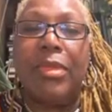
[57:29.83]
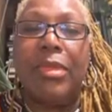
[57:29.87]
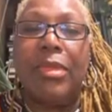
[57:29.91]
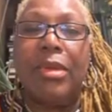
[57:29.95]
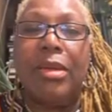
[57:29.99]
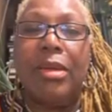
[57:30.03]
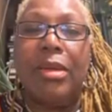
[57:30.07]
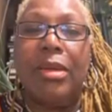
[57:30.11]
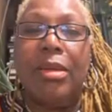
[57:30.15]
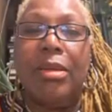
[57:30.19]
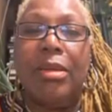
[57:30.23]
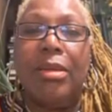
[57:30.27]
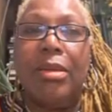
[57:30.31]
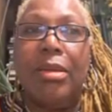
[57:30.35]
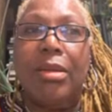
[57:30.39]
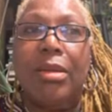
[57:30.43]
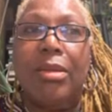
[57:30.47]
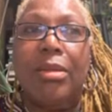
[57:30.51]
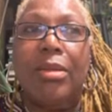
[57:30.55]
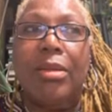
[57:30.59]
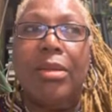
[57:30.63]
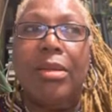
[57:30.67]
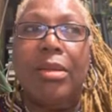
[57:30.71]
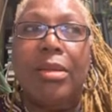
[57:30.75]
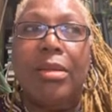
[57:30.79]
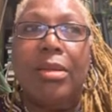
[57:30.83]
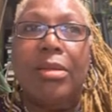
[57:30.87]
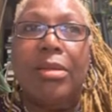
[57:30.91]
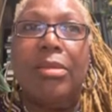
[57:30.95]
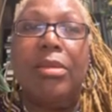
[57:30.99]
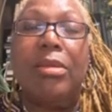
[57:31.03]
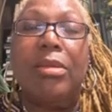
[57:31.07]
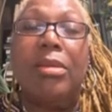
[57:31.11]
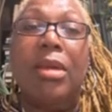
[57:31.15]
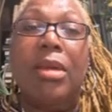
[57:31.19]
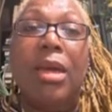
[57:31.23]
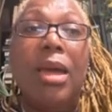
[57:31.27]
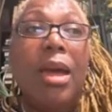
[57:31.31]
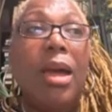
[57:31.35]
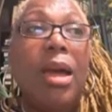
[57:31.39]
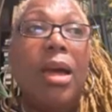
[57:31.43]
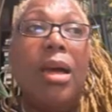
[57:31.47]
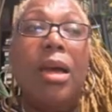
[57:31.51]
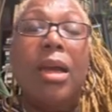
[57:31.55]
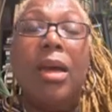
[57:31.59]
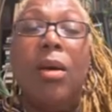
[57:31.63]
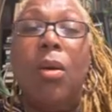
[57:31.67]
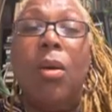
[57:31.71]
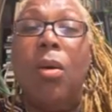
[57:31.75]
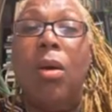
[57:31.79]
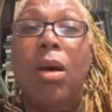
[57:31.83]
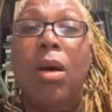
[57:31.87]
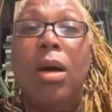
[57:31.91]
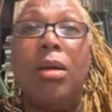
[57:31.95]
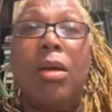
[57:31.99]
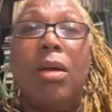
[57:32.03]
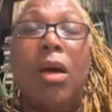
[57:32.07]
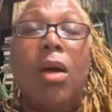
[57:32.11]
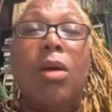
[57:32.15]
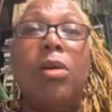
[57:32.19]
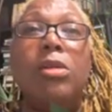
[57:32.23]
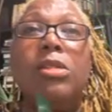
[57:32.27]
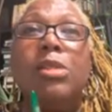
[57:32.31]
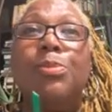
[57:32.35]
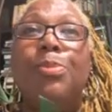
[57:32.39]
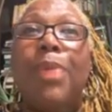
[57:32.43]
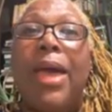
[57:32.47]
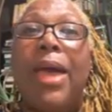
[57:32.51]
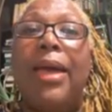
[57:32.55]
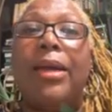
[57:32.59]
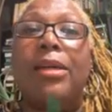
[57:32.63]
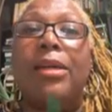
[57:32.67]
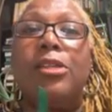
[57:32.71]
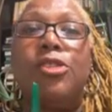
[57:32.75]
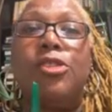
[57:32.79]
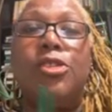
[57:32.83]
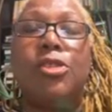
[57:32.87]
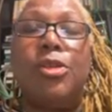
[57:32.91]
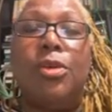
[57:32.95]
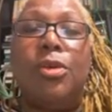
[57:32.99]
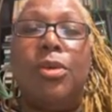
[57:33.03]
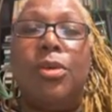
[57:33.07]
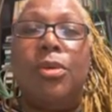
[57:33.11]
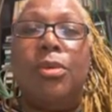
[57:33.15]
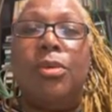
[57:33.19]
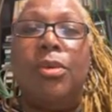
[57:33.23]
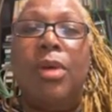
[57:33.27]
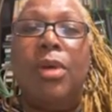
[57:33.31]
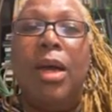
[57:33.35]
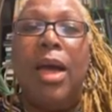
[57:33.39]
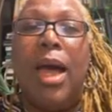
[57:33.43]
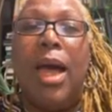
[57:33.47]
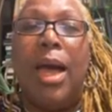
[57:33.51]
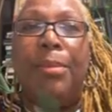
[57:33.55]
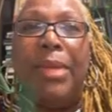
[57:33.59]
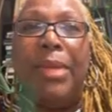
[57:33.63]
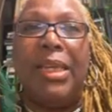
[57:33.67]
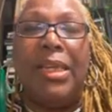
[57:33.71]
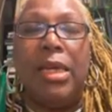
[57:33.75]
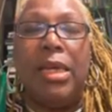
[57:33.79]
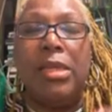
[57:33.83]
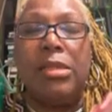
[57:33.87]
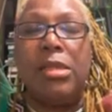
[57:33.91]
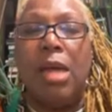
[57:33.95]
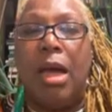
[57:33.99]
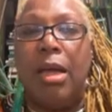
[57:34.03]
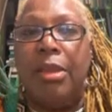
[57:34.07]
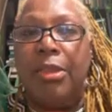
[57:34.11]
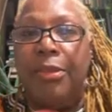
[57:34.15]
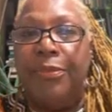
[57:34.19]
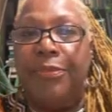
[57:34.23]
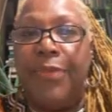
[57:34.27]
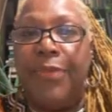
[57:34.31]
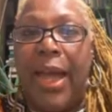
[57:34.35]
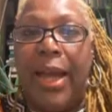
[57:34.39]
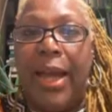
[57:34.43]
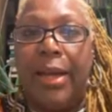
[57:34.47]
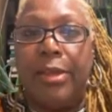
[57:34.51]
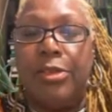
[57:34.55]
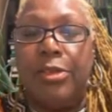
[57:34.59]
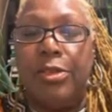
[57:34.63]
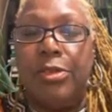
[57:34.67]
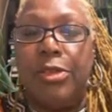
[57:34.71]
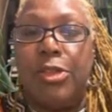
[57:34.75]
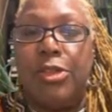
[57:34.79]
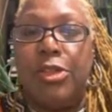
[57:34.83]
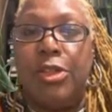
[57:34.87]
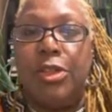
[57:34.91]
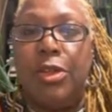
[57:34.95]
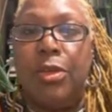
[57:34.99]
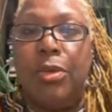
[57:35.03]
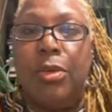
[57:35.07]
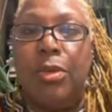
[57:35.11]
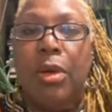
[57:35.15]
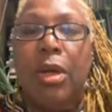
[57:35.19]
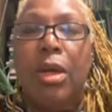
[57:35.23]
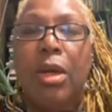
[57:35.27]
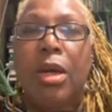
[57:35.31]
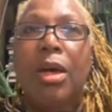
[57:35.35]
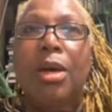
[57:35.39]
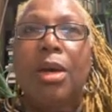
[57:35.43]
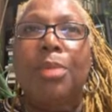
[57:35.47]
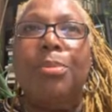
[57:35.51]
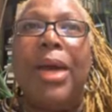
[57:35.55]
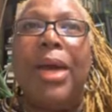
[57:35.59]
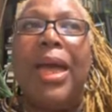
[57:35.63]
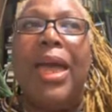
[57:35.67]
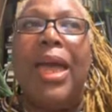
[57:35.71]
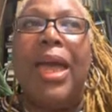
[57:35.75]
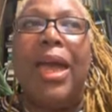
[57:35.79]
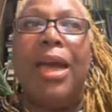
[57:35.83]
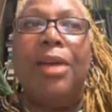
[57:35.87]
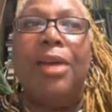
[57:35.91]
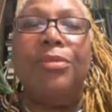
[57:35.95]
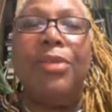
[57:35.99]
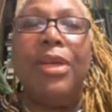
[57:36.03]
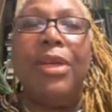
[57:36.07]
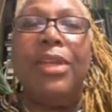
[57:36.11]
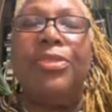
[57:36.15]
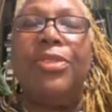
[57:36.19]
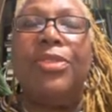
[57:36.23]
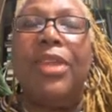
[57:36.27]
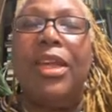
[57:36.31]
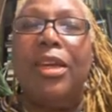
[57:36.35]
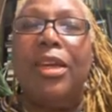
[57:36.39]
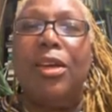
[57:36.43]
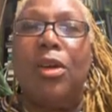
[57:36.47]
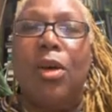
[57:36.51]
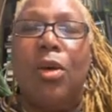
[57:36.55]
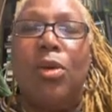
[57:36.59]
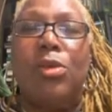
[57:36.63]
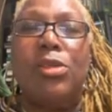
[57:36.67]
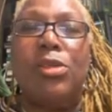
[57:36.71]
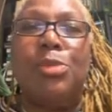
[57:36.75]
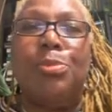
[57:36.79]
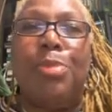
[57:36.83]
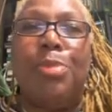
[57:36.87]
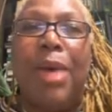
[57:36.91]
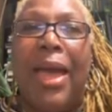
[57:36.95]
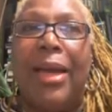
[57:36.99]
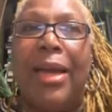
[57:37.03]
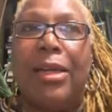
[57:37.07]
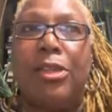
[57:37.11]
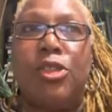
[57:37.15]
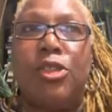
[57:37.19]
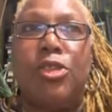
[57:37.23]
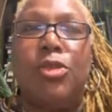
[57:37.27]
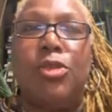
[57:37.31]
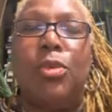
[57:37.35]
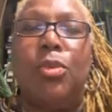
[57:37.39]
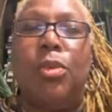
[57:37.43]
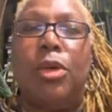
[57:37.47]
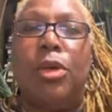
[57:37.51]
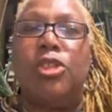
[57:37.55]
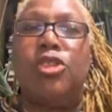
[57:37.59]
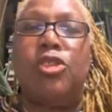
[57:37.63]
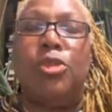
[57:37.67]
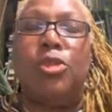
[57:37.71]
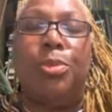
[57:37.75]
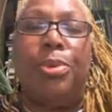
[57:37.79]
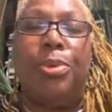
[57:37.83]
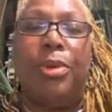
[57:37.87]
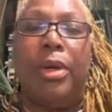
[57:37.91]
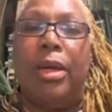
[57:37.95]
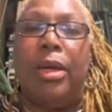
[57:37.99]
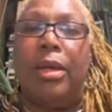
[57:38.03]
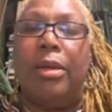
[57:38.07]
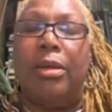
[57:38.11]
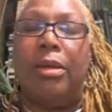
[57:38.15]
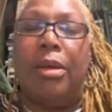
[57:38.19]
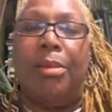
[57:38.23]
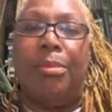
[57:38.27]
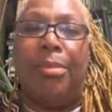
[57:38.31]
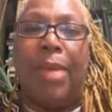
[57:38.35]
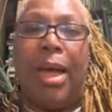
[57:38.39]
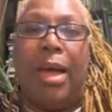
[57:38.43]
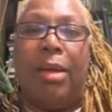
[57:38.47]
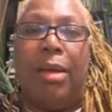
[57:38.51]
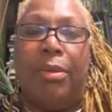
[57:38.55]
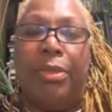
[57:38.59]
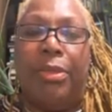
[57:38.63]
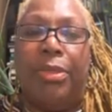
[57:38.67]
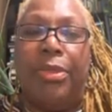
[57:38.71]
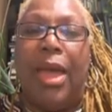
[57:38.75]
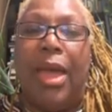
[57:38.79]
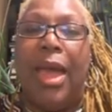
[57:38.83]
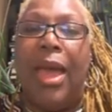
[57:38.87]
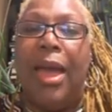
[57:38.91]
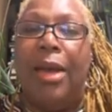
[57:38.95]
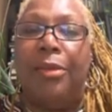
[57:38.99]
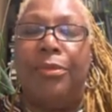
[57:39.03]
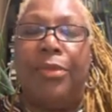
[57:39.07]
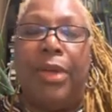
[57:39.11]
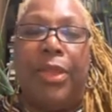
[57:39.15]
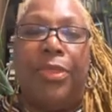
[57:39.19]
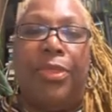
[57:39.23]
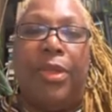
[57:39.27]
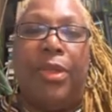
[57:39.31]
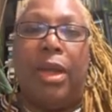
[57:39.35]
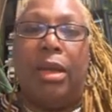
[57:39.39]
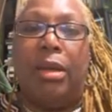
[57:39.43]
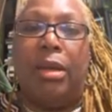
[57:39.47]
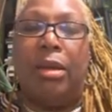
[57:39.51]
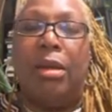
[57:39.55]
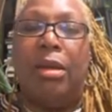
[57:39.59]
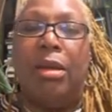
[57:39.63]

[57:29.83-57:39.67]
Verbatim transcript: cream. Yeah, it all goes back to I mean there's other factors too, but everything goes back to what you put in your mouth. Everything. Right.